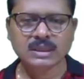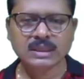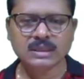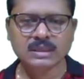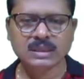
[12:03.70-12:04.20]

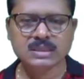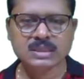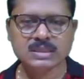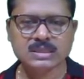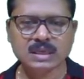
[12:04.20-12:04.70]
then
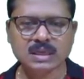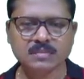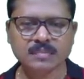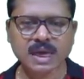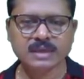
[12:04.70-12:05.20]
this is the
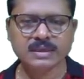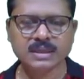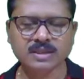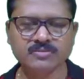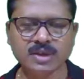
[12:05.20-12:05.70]

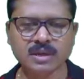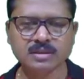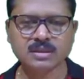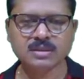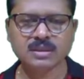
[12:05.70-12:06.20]
magnetic
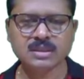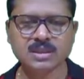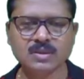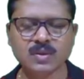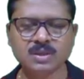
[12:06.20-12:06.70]
field. This is
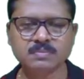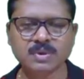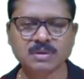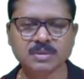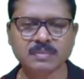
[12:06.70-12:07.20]
the north
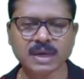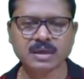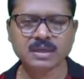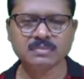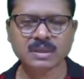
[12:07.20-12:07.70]
pole of the
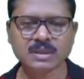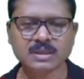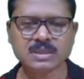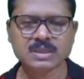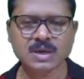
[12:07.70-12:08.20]
magnetic field,
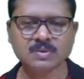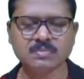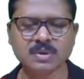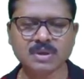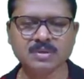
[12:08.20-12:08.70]
this is the
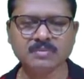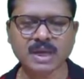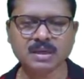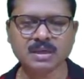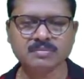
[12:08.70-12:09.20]
south pole of the
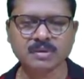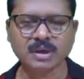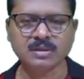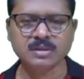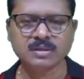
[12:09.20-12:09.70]
magnetic
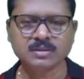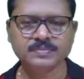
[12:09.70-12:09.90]
field.